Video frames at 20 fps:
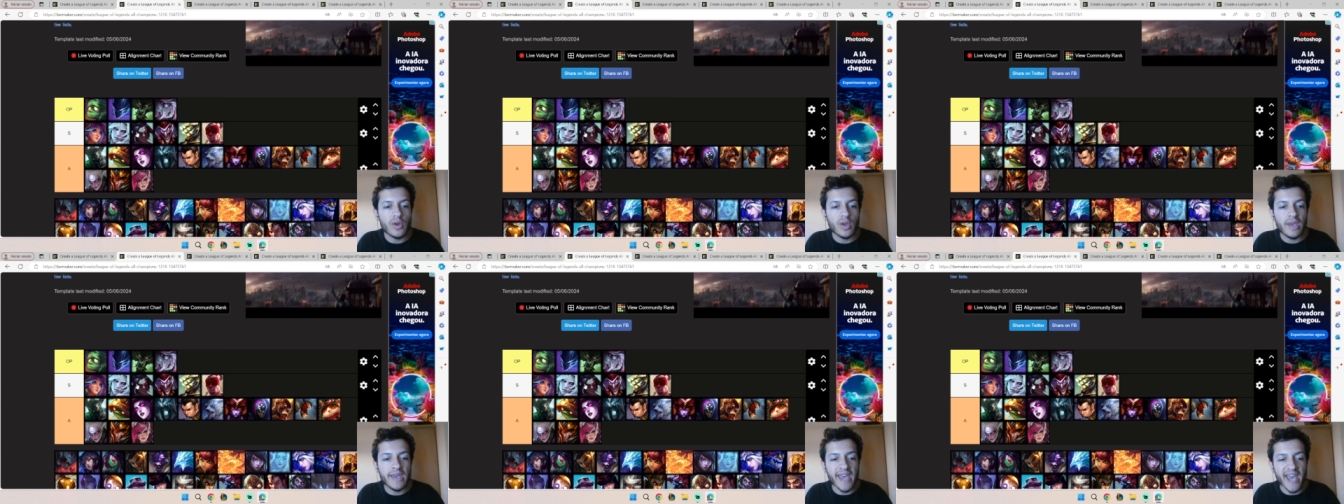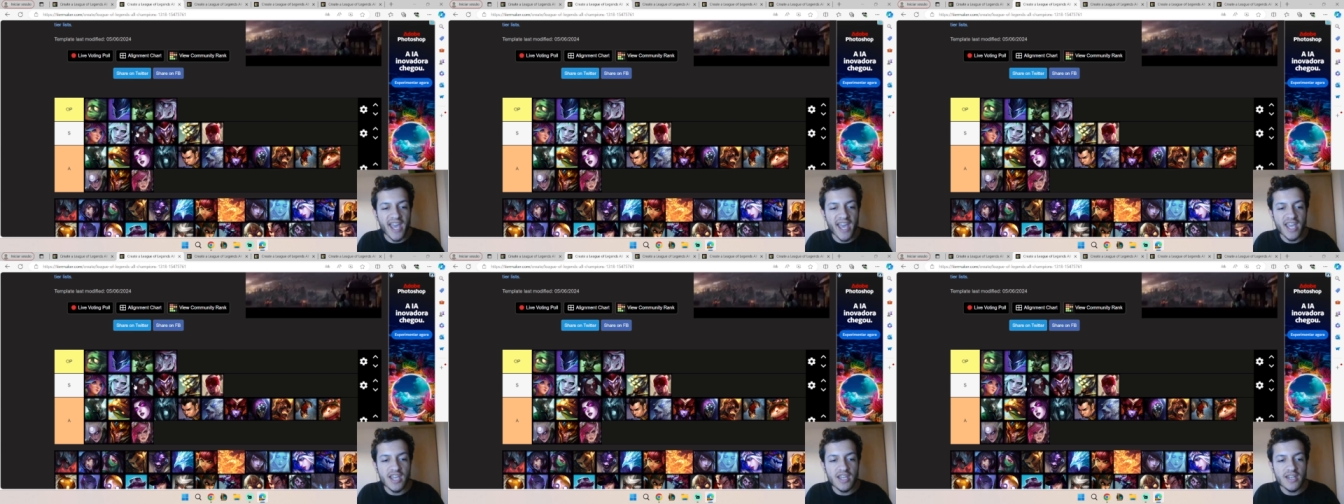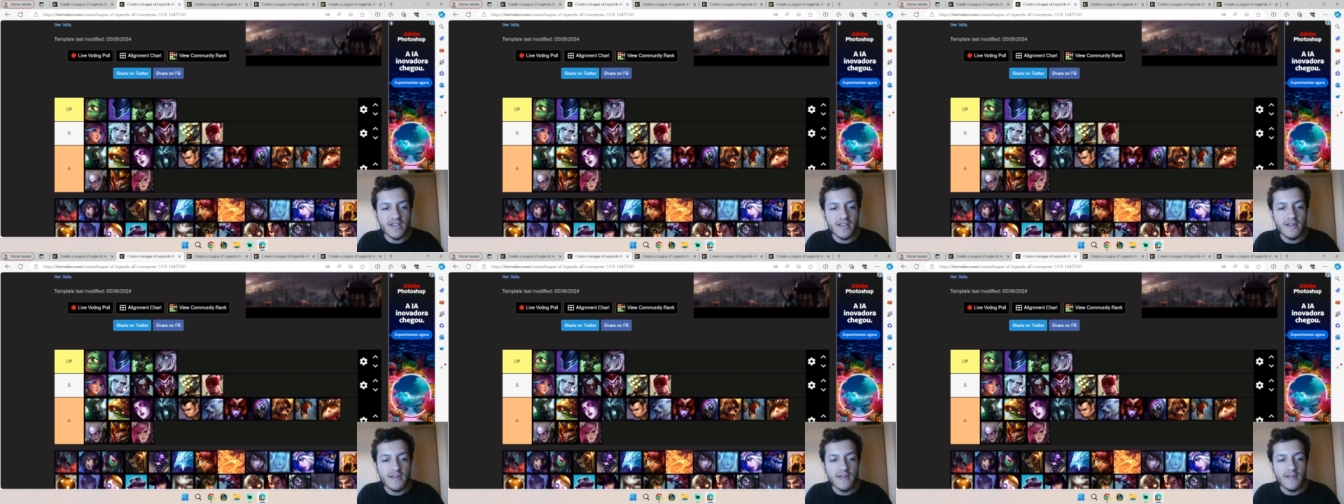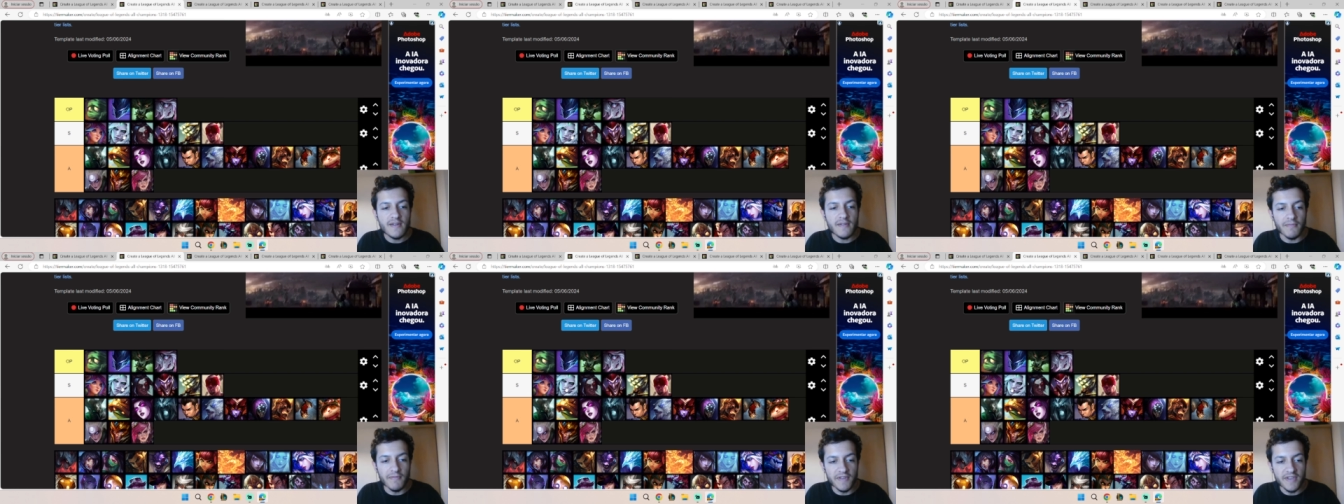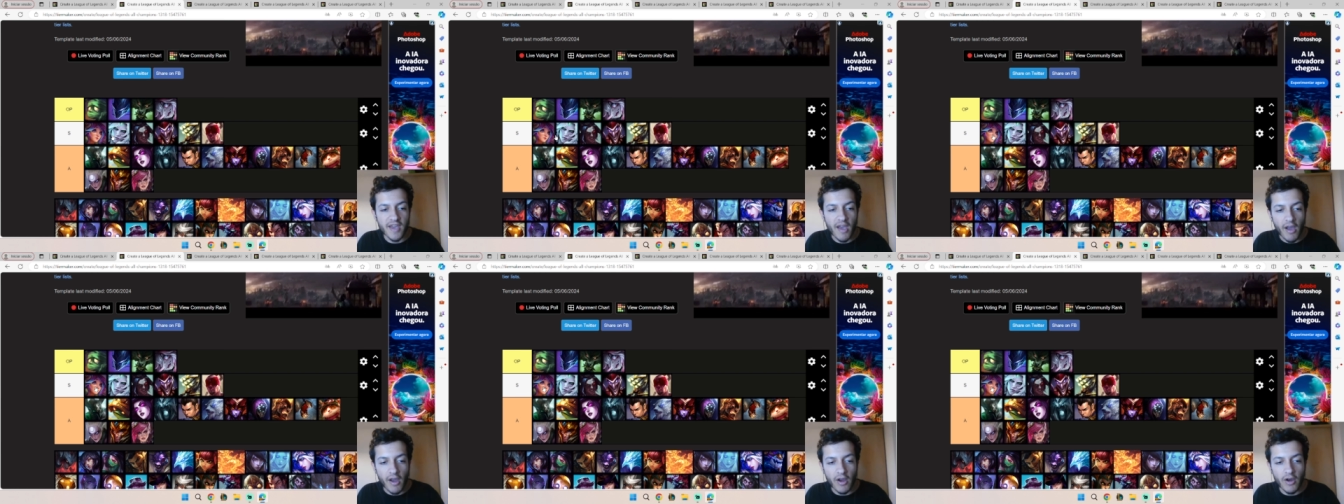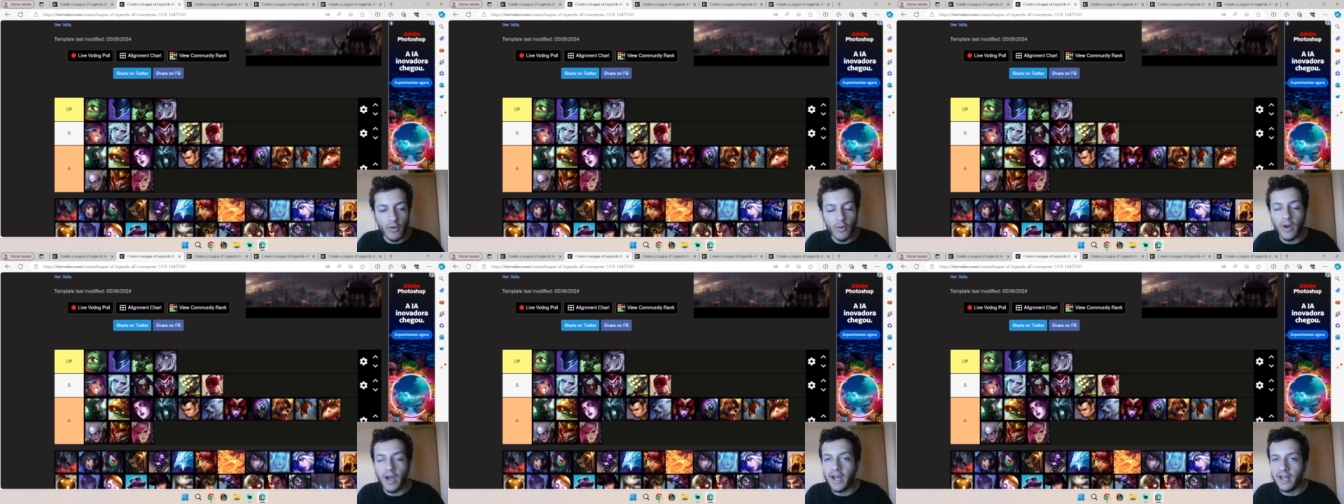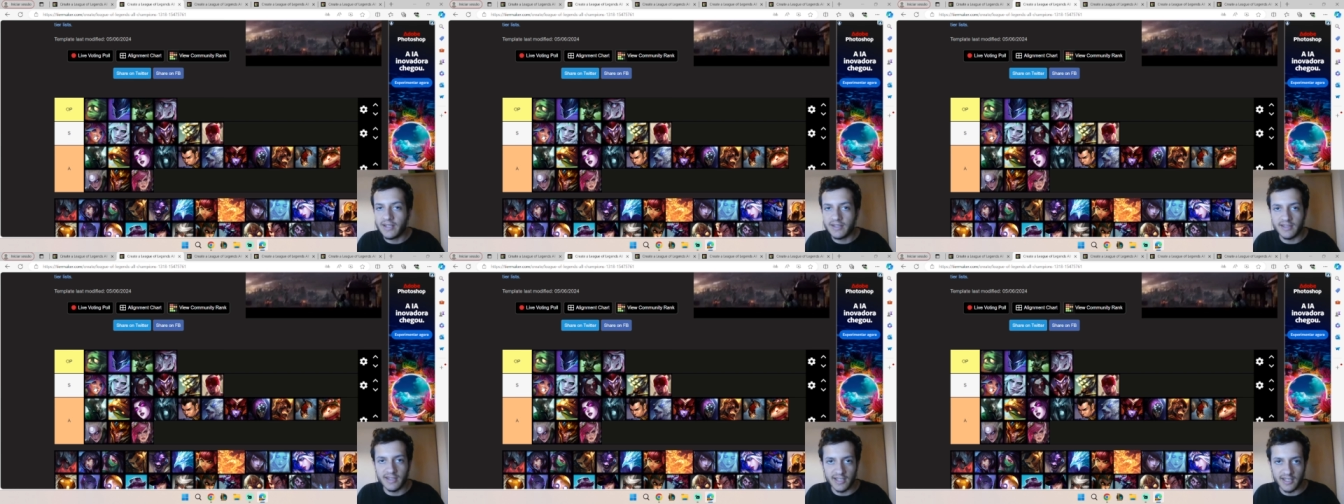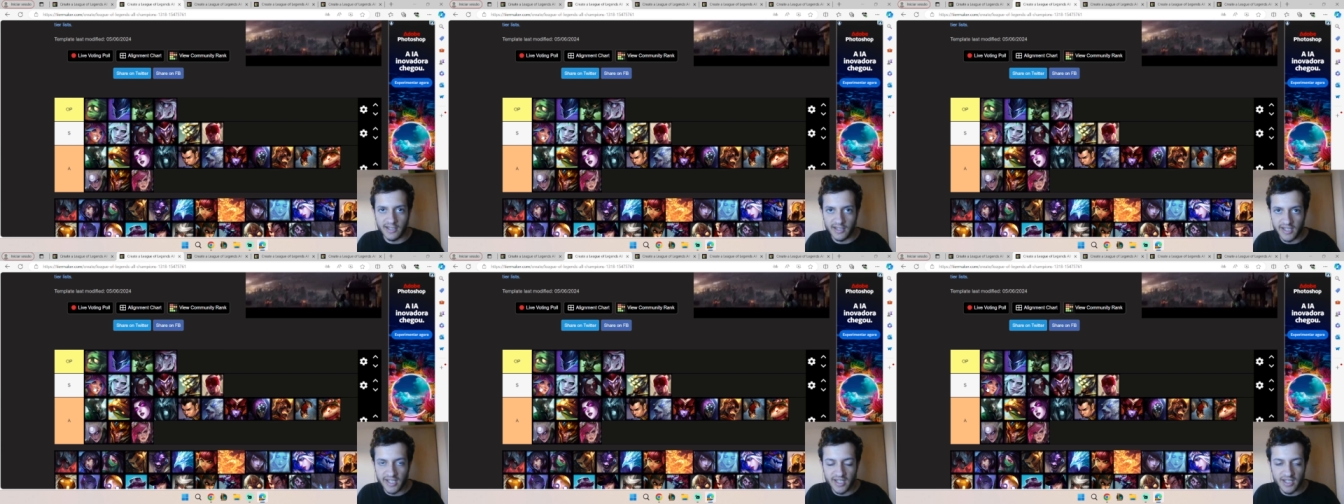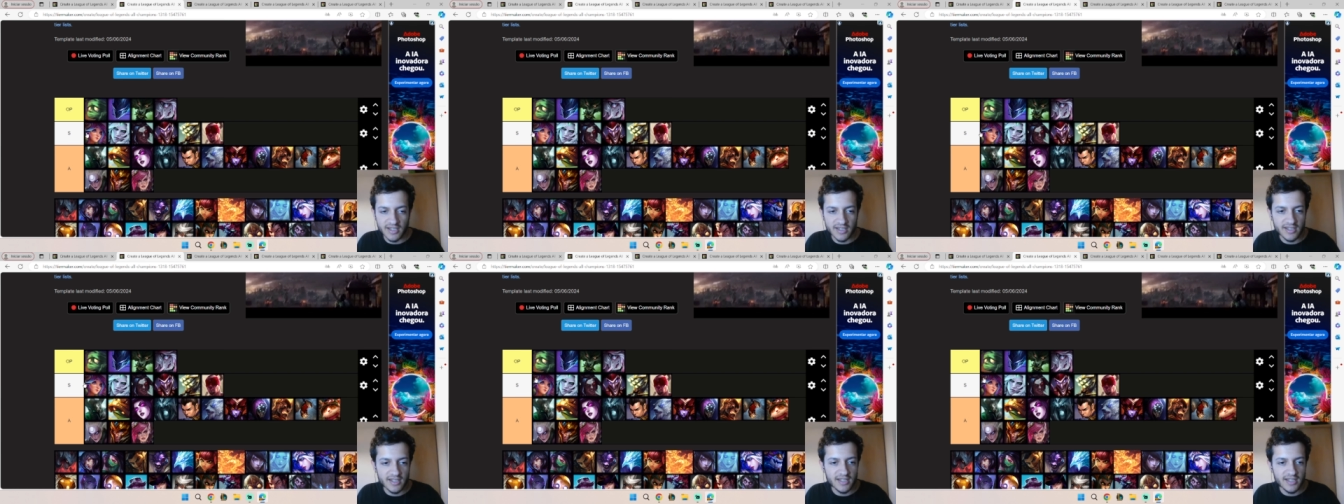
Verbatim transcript: Kayn, Viego, and Lilia.